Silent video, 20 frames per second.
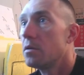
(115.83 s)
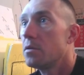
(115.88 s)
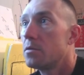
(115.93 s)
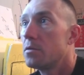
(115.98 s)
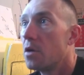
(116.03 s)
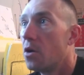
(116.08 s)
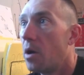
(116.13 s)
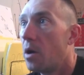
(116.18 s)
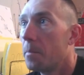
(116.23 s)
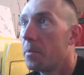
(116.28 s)

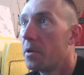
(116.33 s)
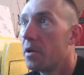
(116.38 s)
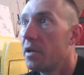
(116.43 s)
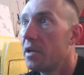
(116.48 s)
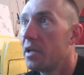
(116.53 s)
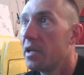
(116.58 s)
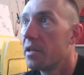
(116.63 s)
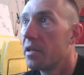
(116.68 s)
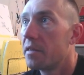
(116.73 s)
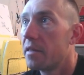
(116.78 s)
So I'm
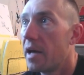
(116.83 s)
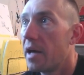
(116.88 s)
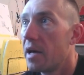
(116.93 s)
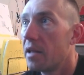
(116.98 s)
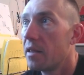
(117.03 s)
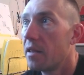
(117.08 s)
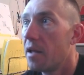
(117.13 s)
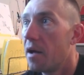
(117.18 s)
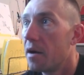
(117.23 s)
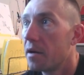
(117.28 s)
going to get
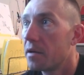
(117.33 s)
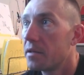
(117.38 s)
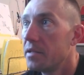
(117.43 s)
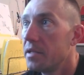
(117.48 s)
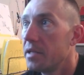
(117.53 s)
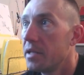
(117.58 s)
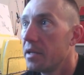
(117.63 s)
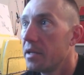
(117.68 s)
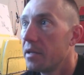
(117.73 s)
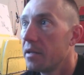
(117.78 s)
that locked
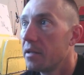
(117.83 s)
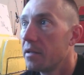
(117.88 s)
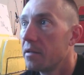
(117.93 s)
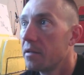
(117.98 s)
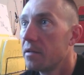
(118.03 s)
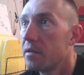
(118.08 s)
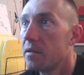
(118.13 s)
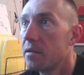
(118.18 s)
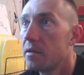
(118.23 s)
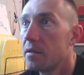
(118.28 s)

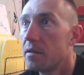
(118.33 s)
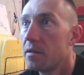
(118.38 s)
in.